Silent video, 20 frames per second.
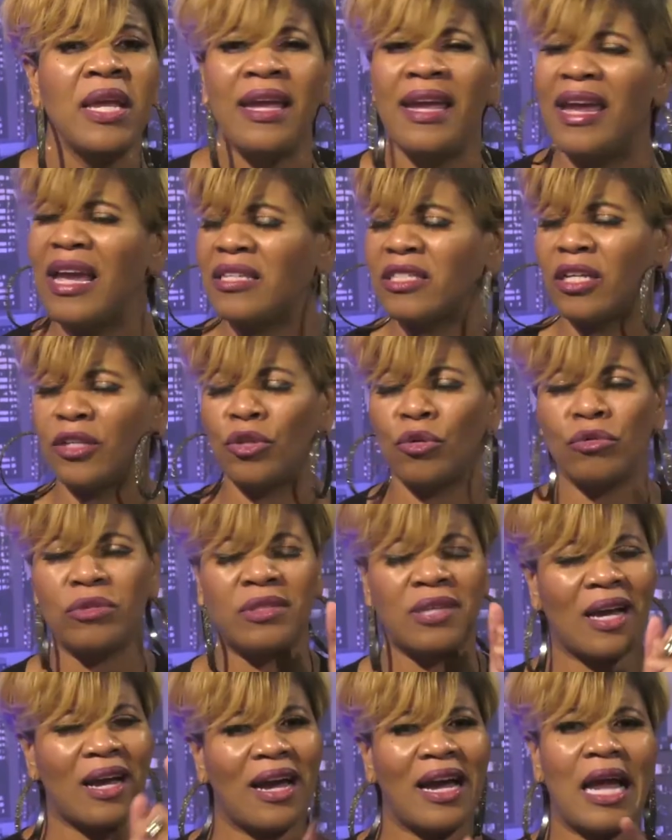It's a new
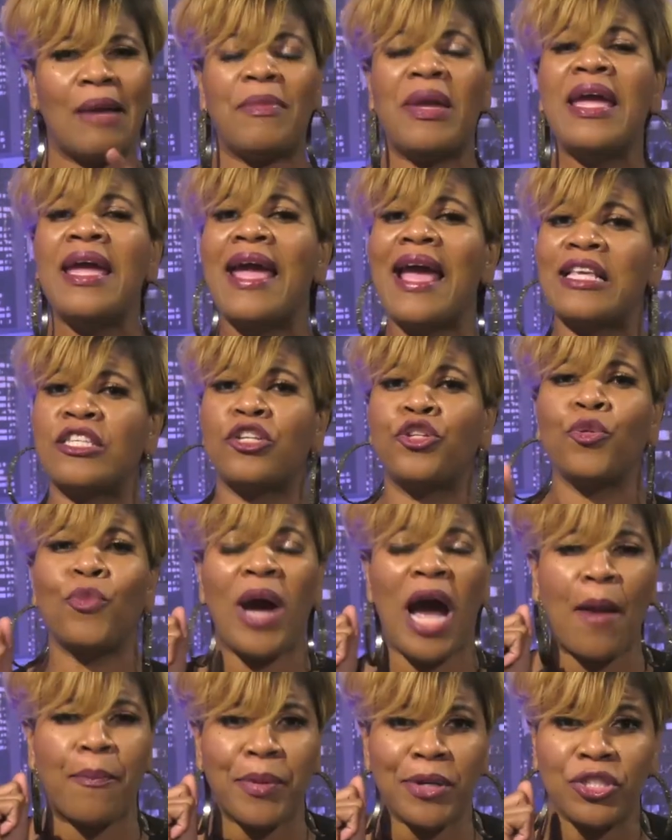time. It's a new
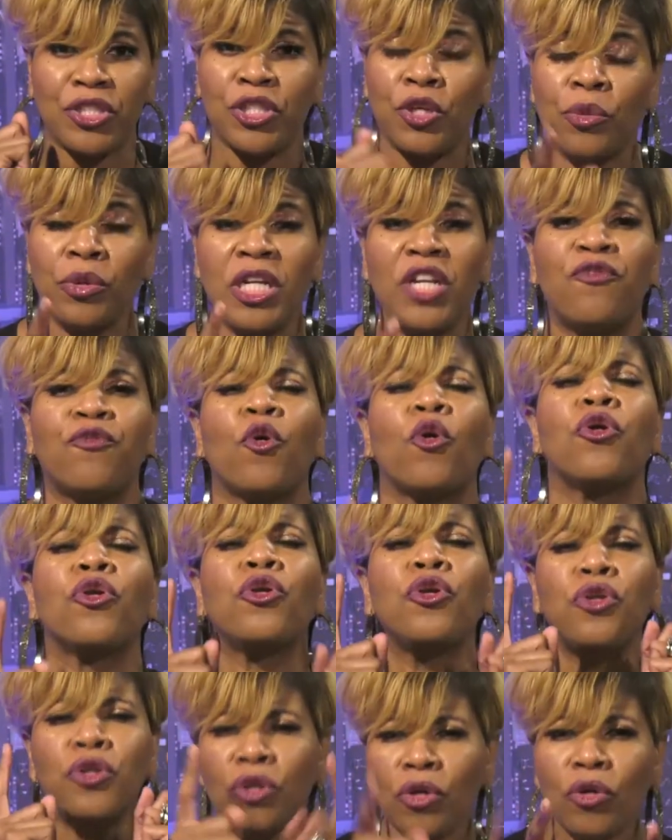opportunity for
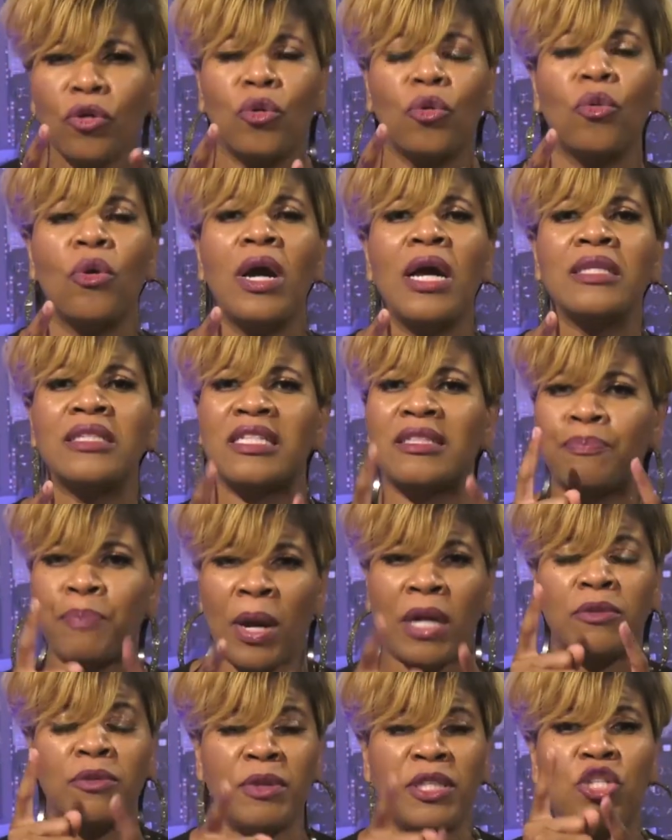you
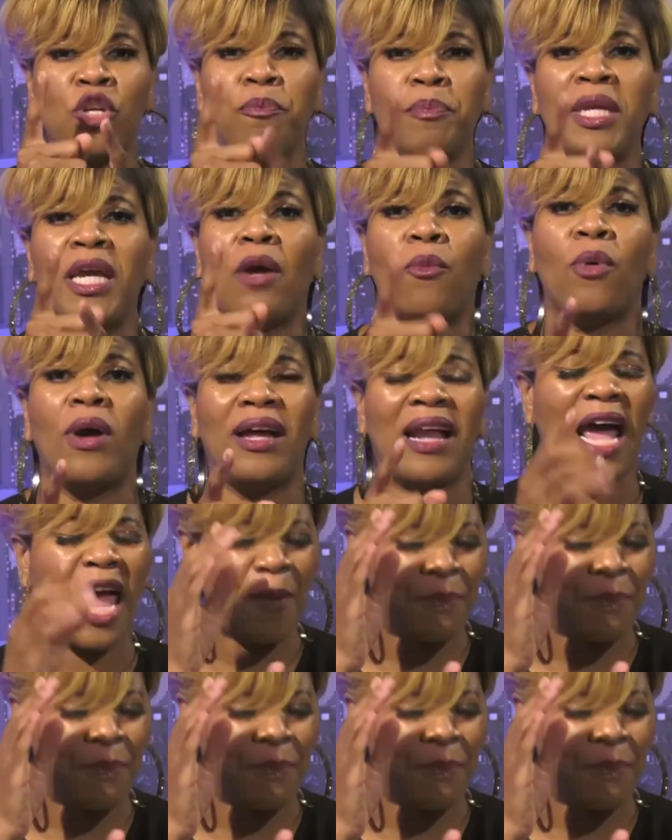to be a